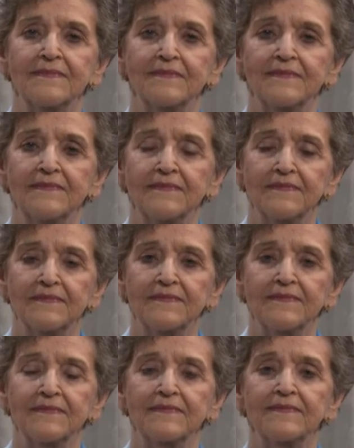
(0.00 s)

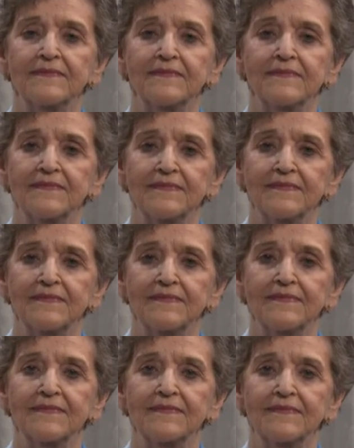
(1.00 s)

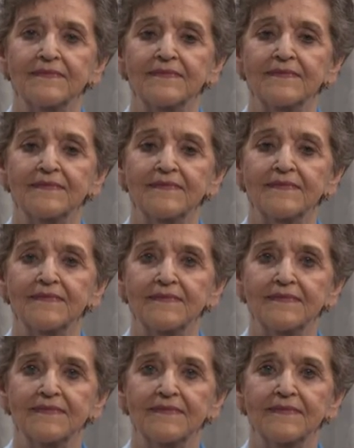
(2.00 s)

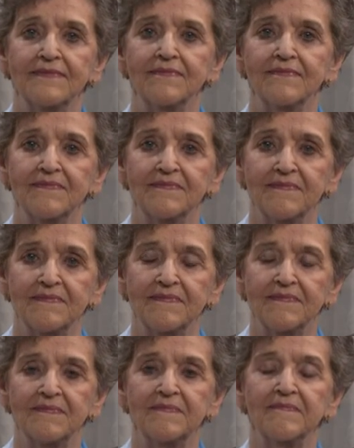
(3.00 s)

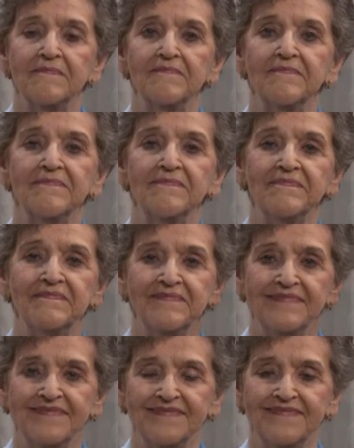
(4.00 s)

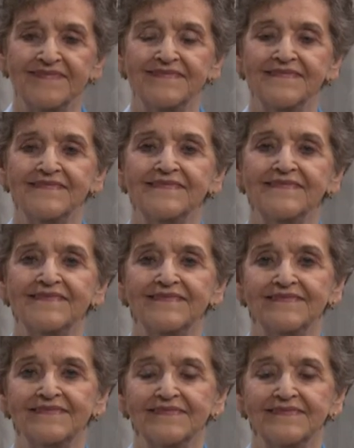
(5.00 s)

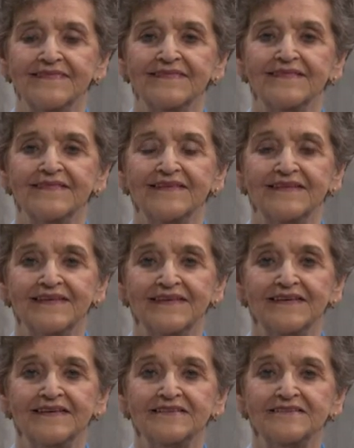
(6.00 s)

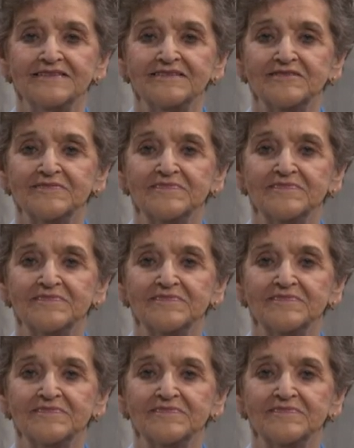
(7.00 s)
[no speech]